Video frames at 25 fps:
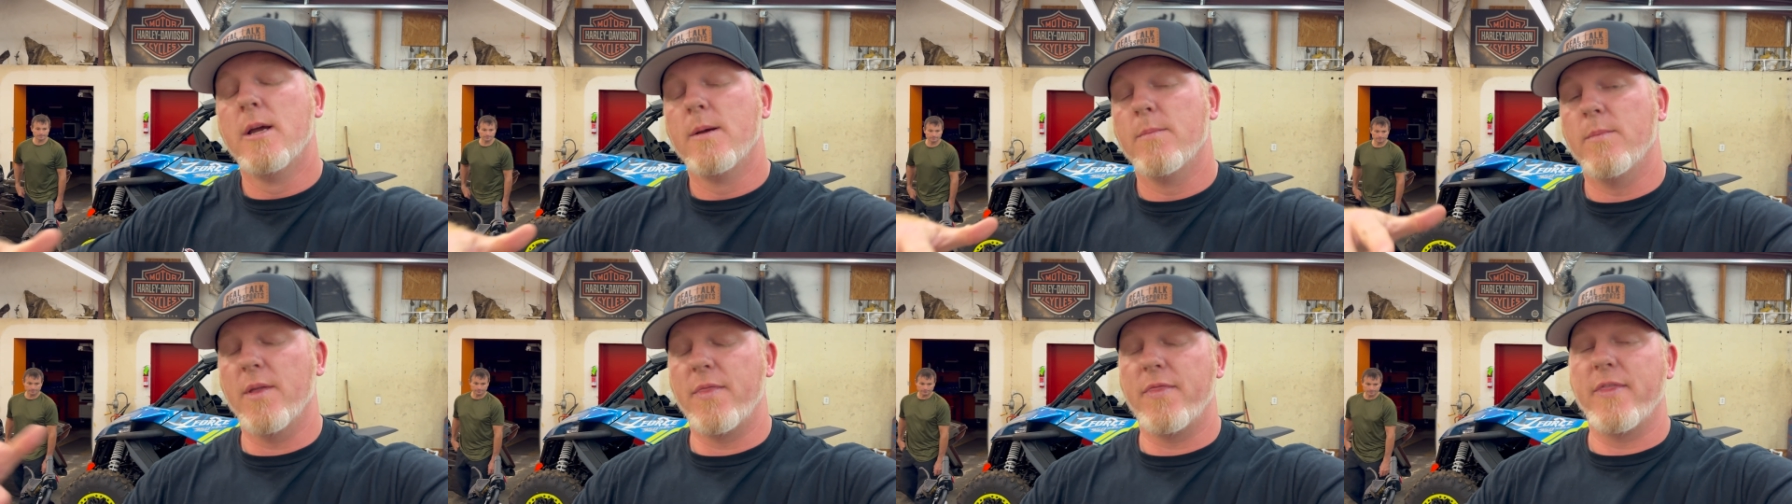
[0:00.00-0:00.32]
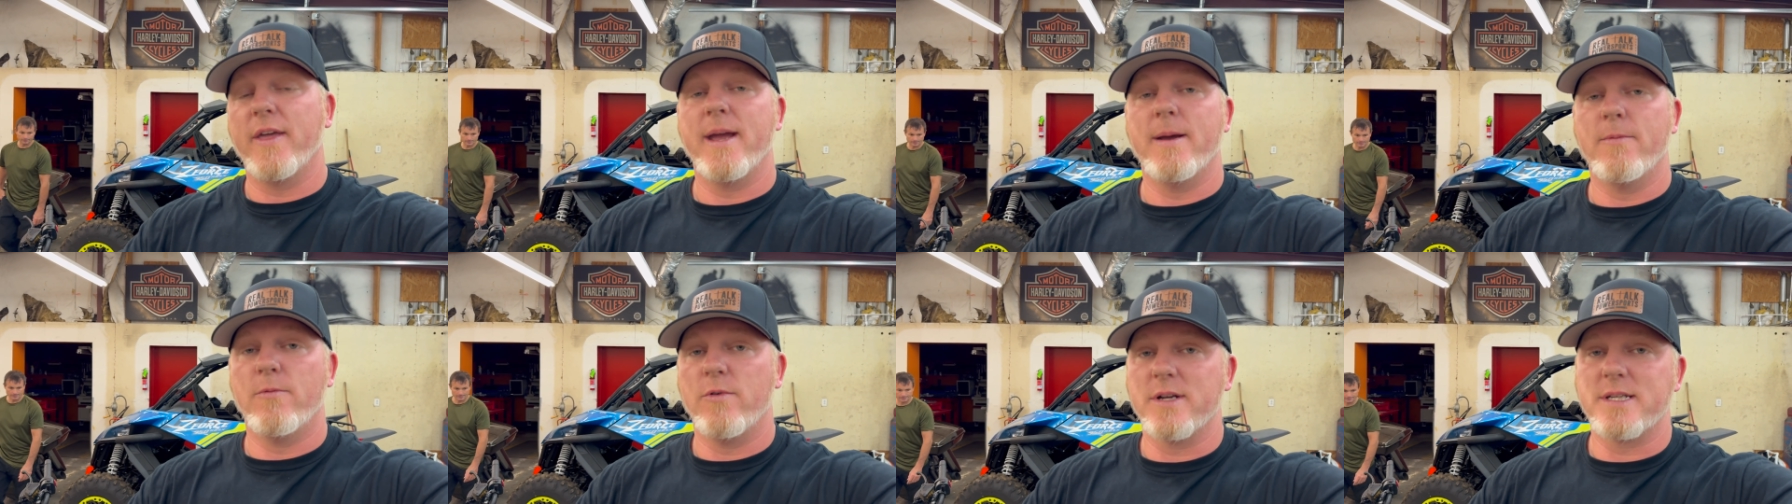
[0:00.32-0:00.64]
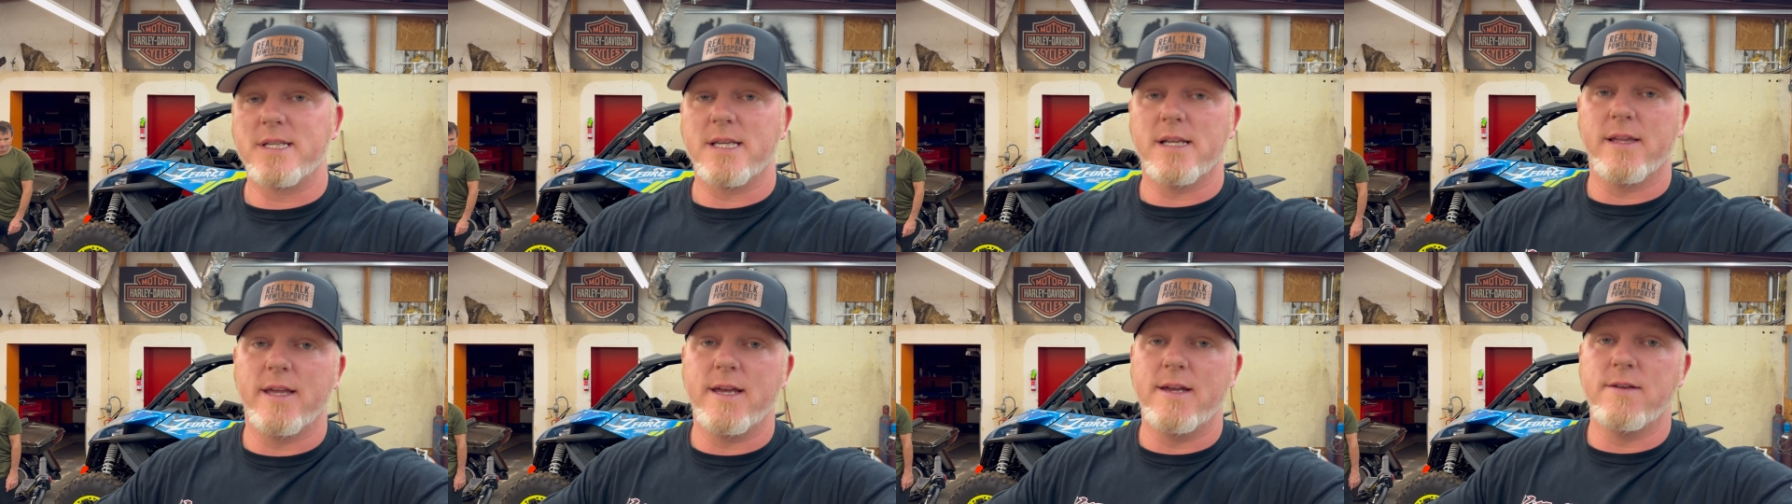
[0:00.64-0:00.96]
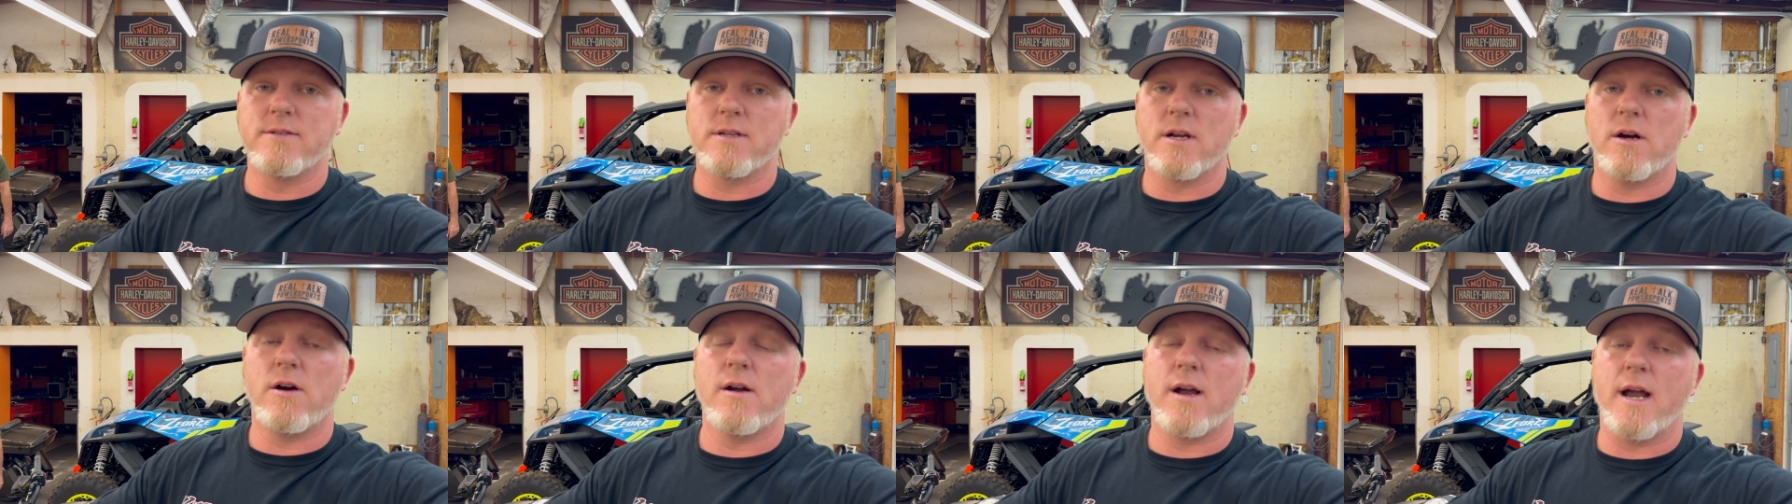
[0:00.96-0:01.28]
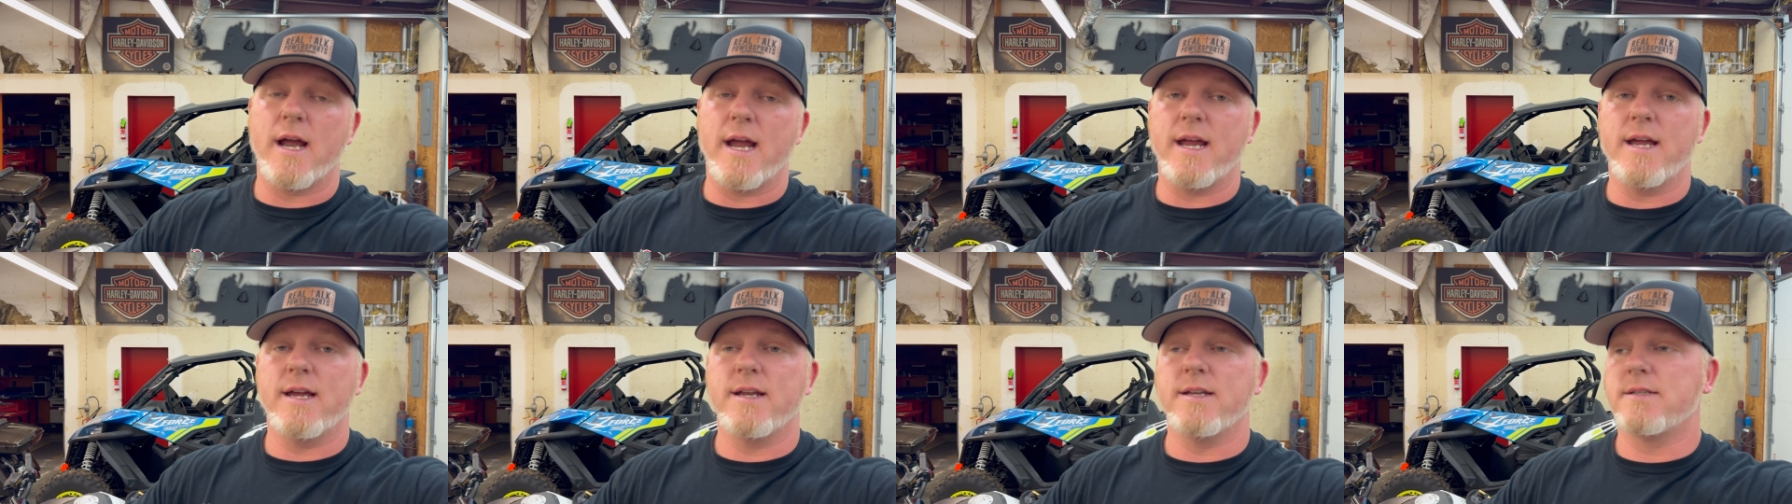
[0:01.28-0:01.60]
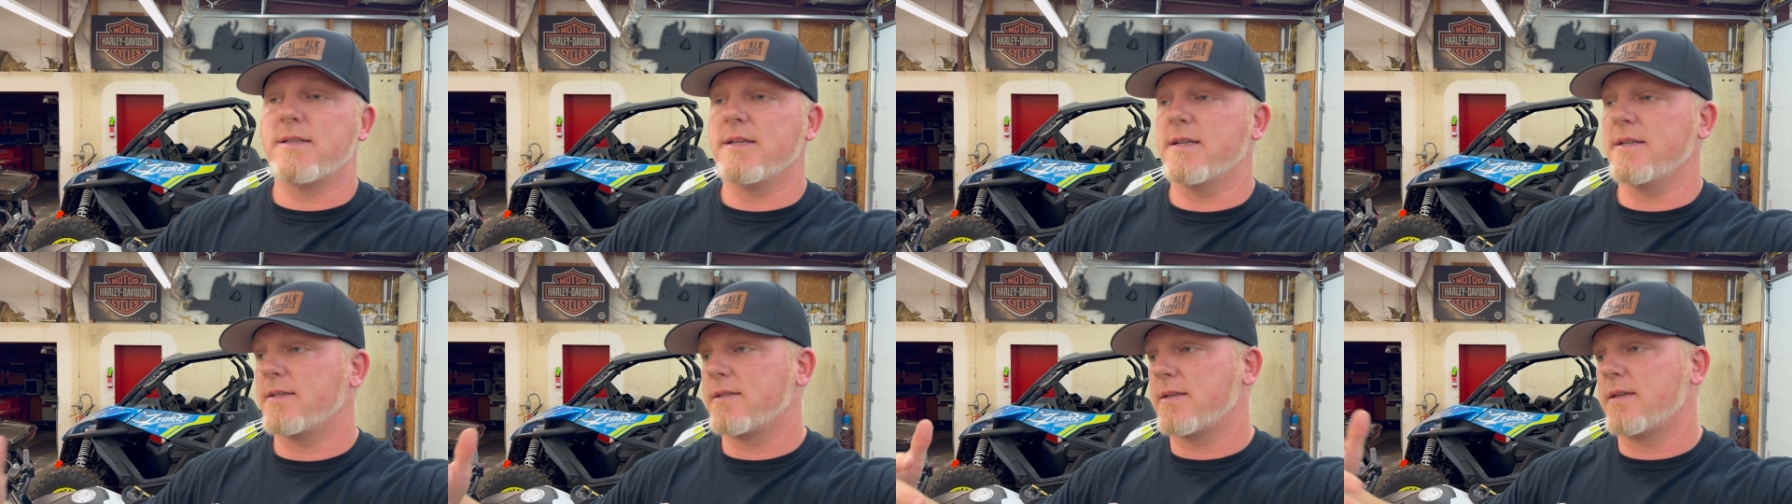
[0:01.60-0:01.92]
But then once it leaves our
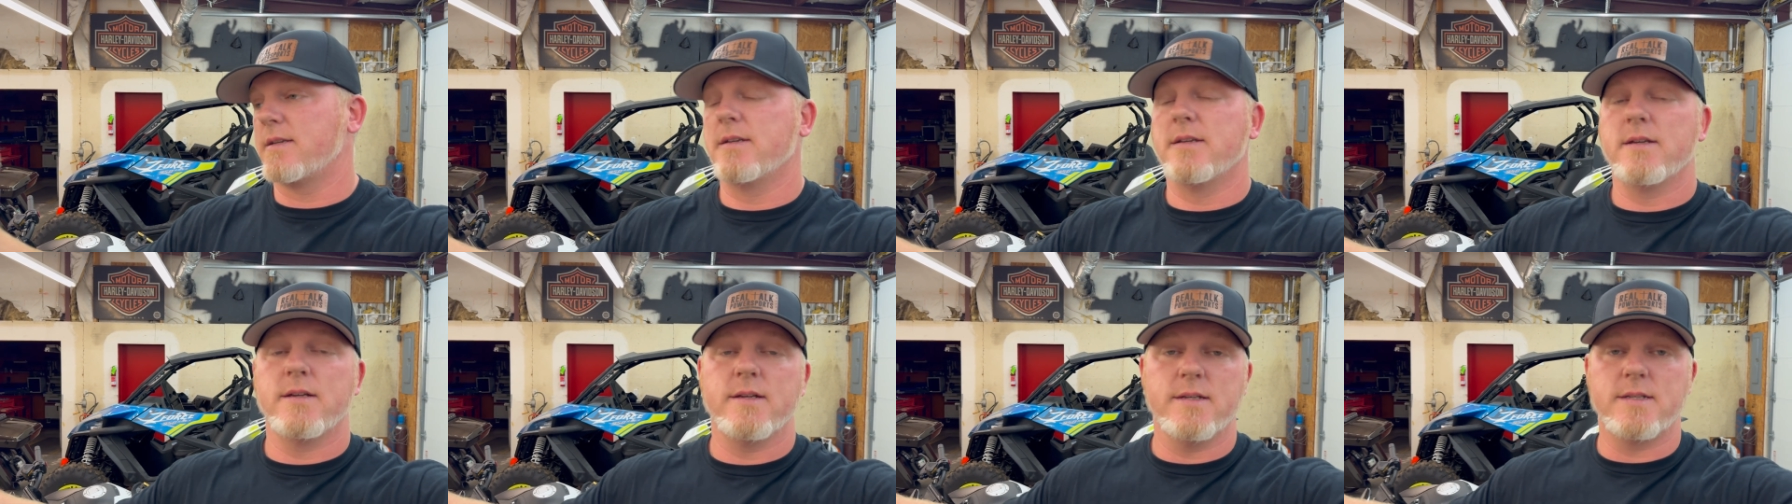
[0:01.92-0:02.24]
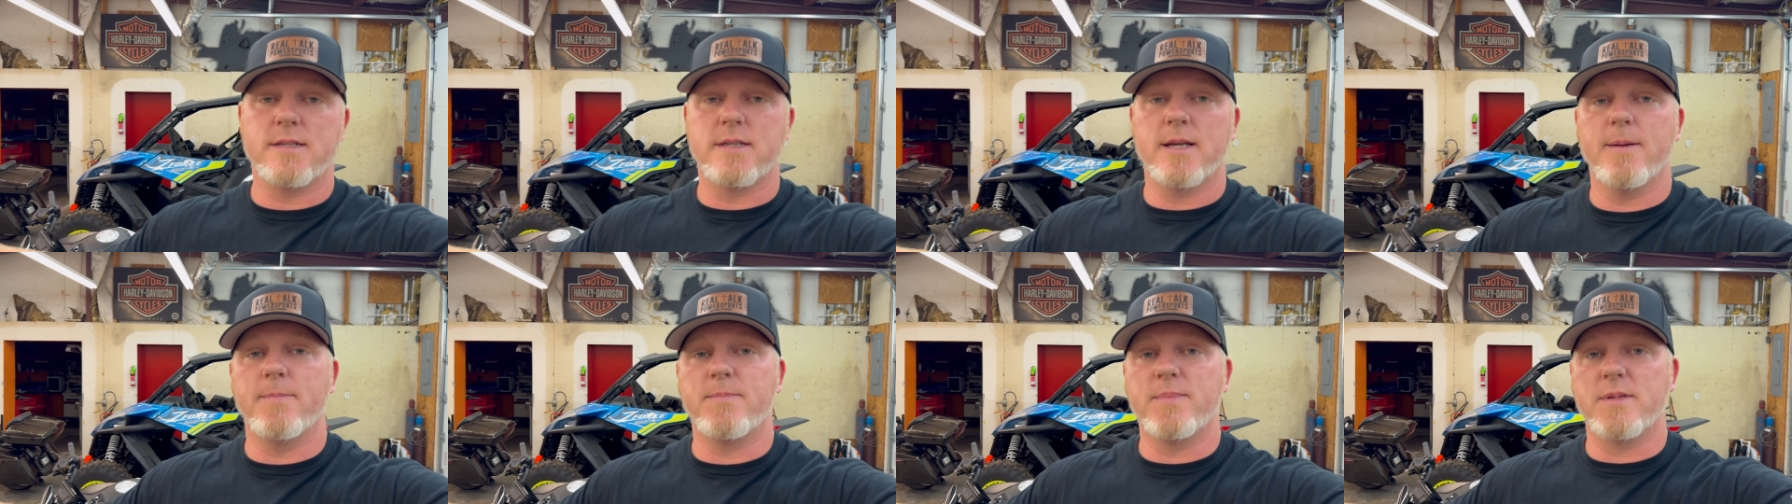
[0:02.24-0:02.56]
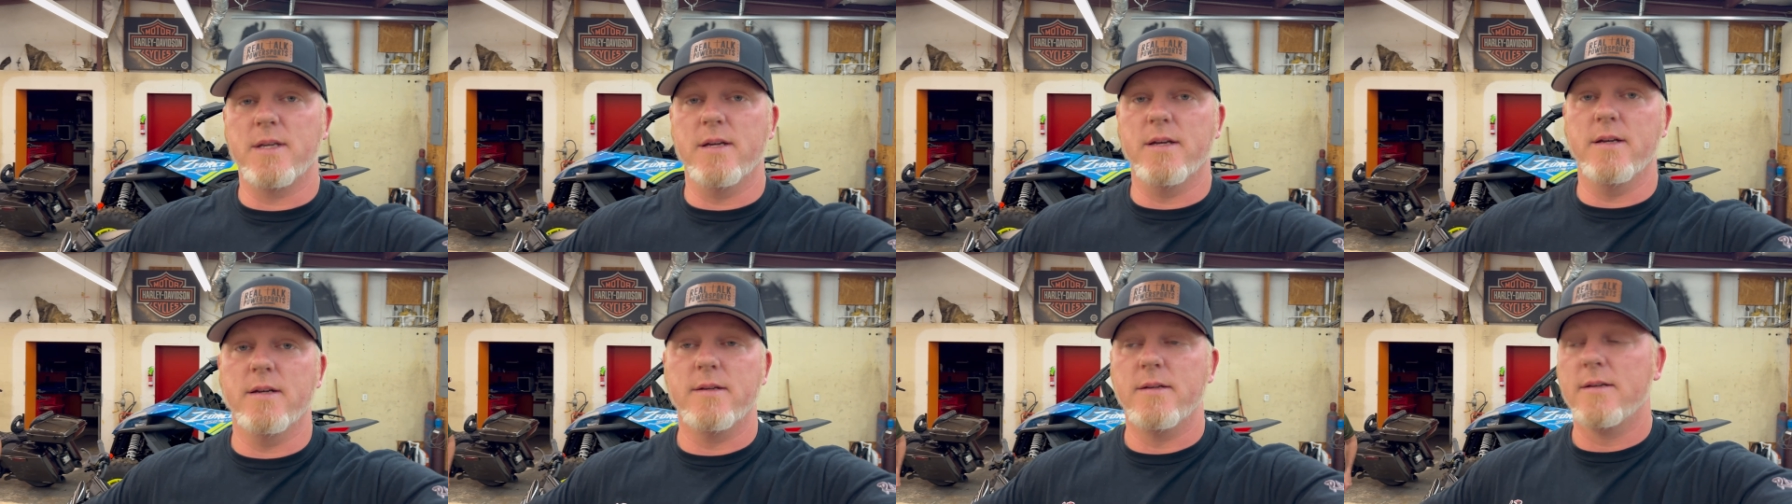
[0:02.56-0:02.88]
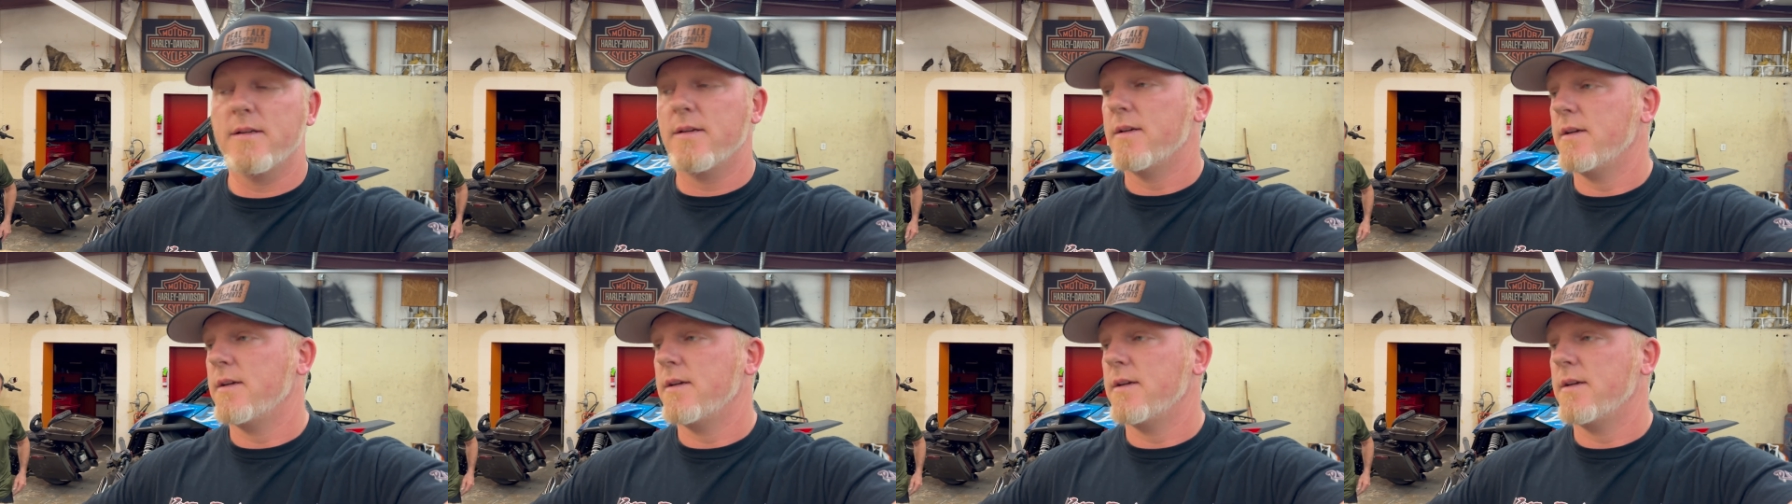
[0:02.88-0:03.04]
hands, it's it's up to